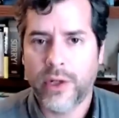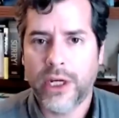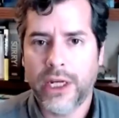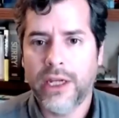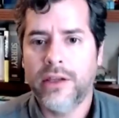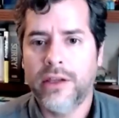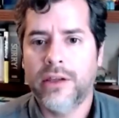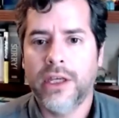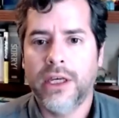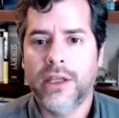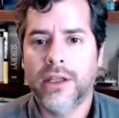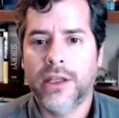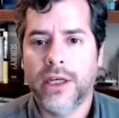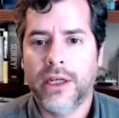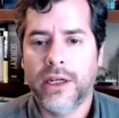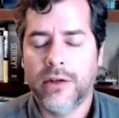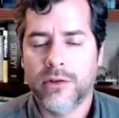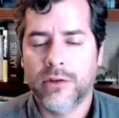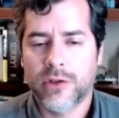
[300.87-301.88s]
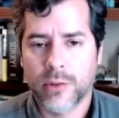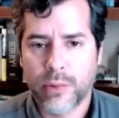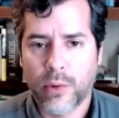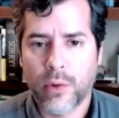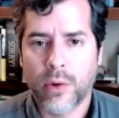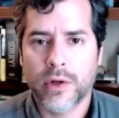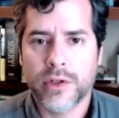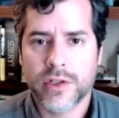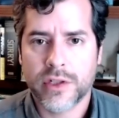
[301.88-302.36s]
anything that
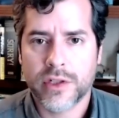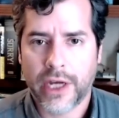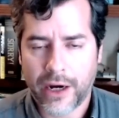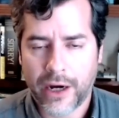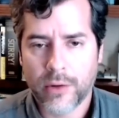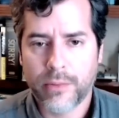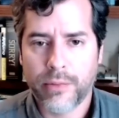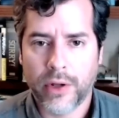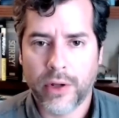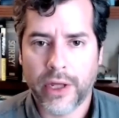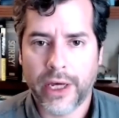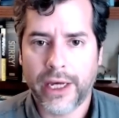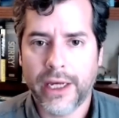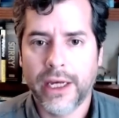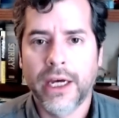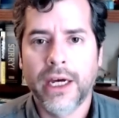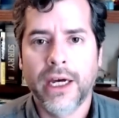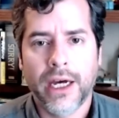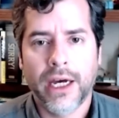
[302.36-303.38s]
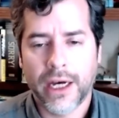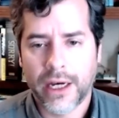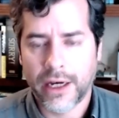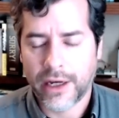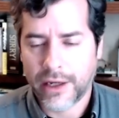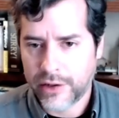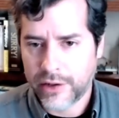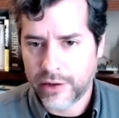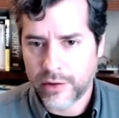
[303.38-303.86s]
supports AirPlay,
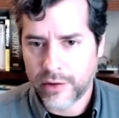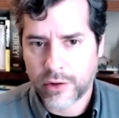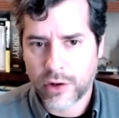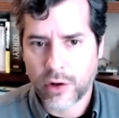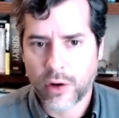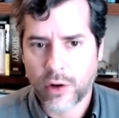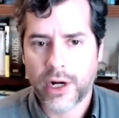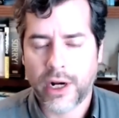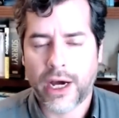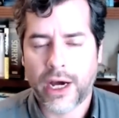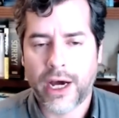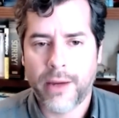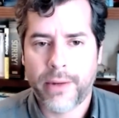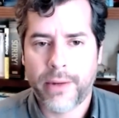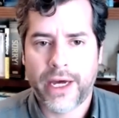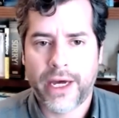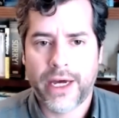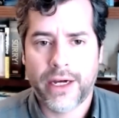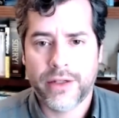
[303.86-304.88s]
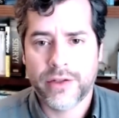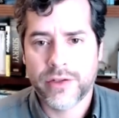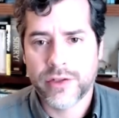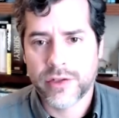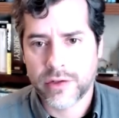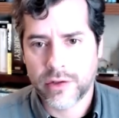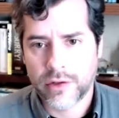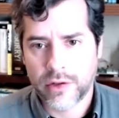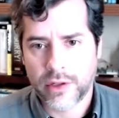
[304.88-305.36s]
the current
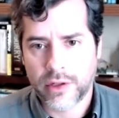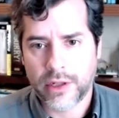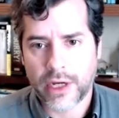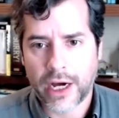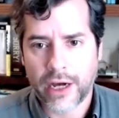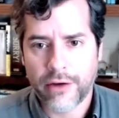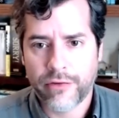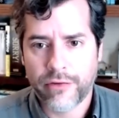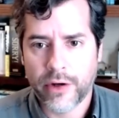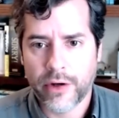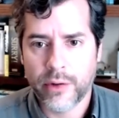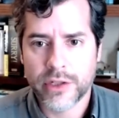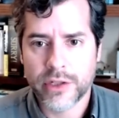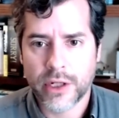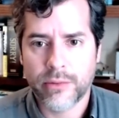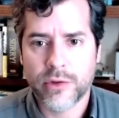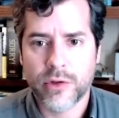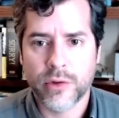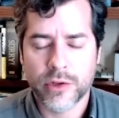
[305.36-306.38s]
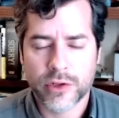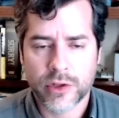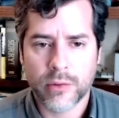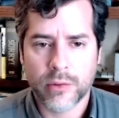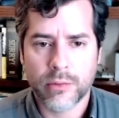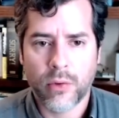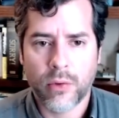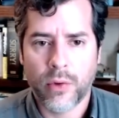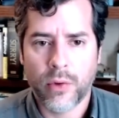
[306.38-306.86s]
iPads, the iPhones up to a
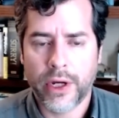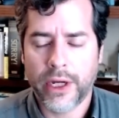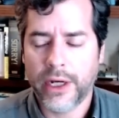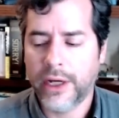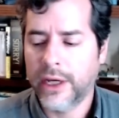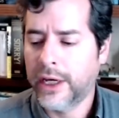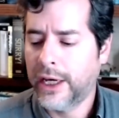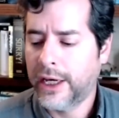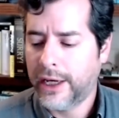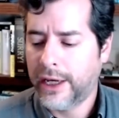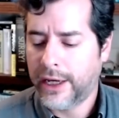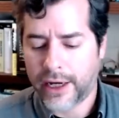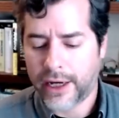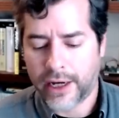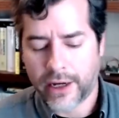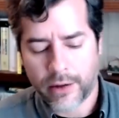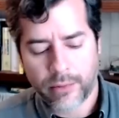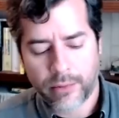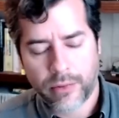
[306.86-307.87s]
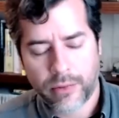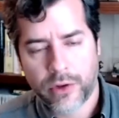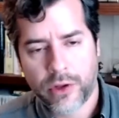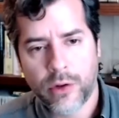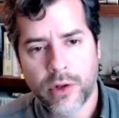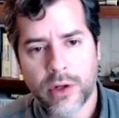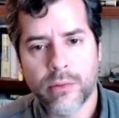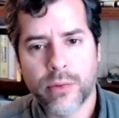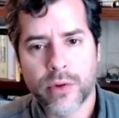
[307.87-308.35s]
certain point, you
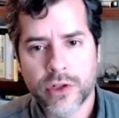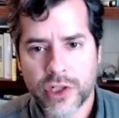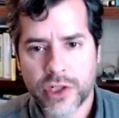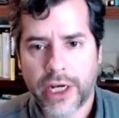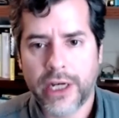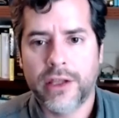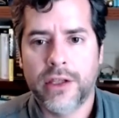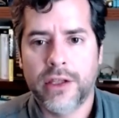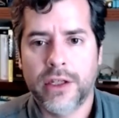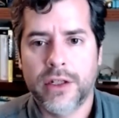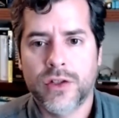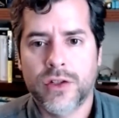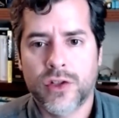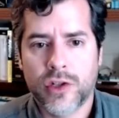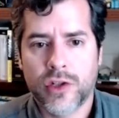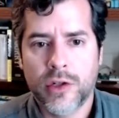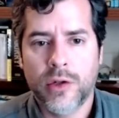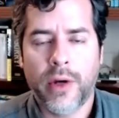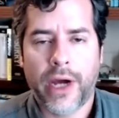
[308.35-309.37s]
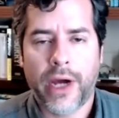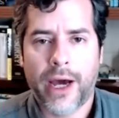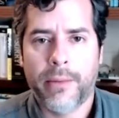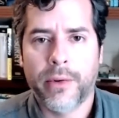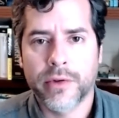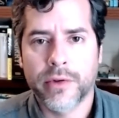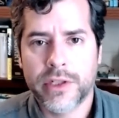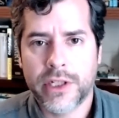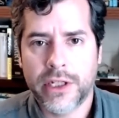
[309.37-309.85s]
can project this to
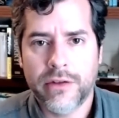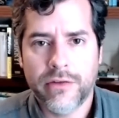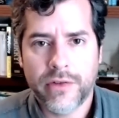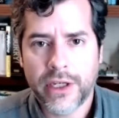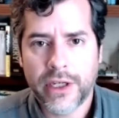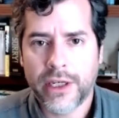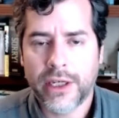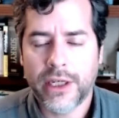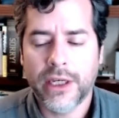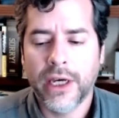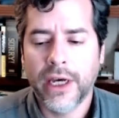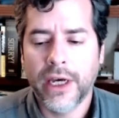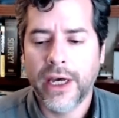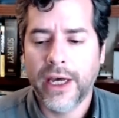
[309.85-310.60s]
Apple TV